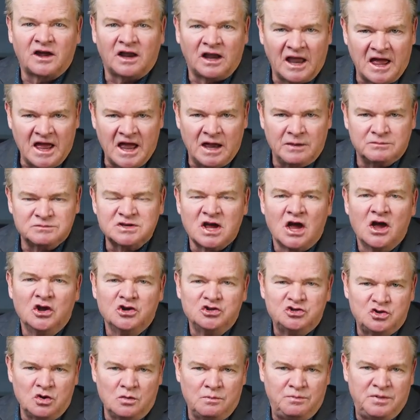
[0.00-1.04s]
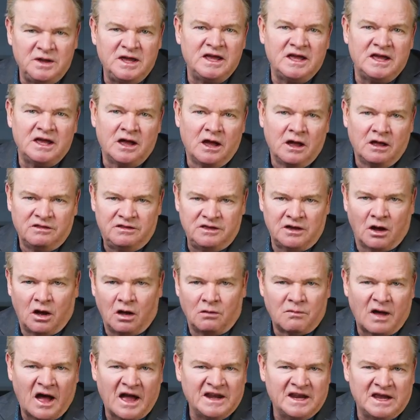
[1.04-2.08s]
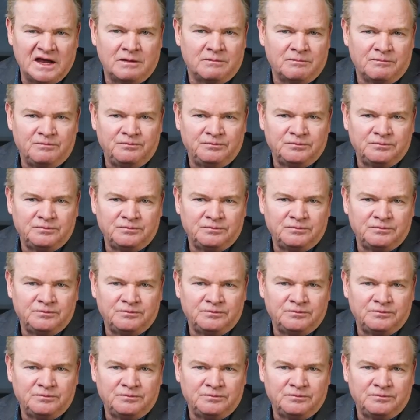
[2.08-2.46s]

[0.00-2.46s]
claims to be the Almighty.